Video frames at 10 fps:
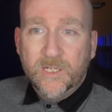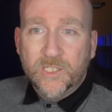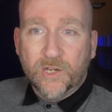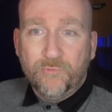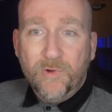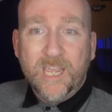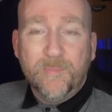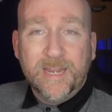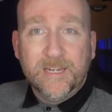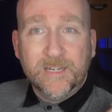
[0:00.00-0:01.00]
So
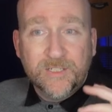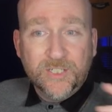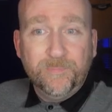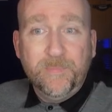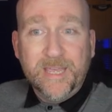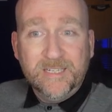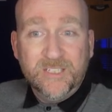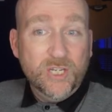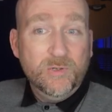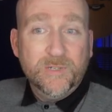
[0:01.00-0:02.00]
recommended, submit
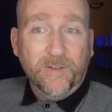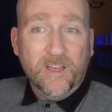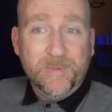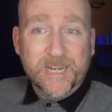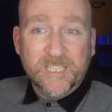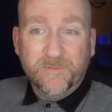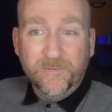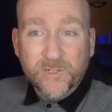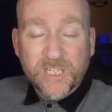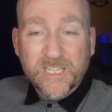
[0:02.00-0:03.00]
2 to 5 minutes of
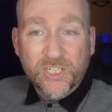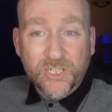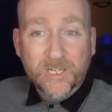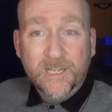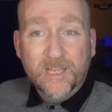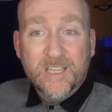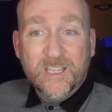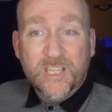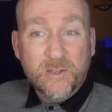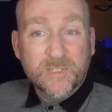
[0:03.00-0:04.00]
footage,
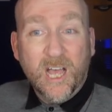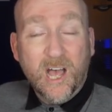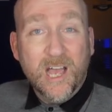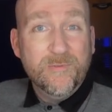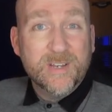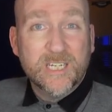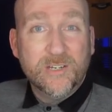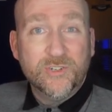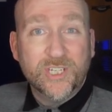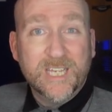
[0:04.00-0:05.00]
use a high
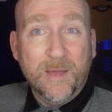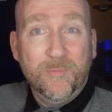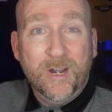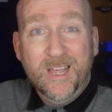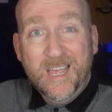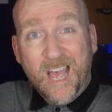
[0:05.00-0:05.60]
resolution camera.